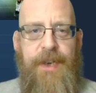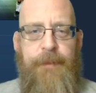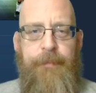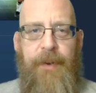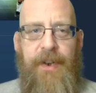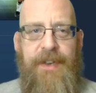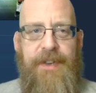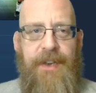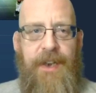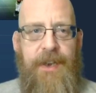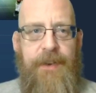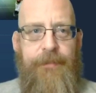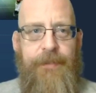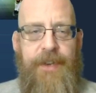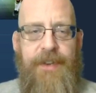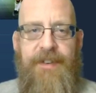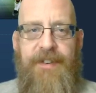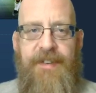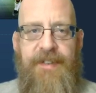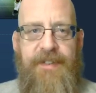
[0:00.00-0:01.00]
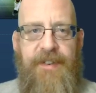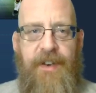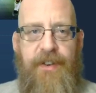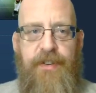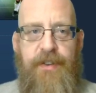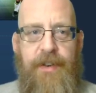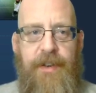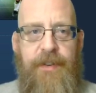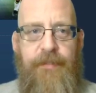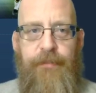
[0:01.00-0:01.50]
by David. This is
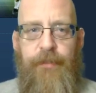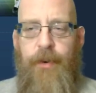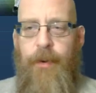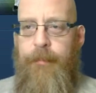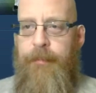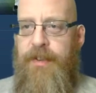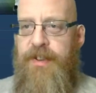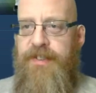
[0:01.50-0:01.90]
actually from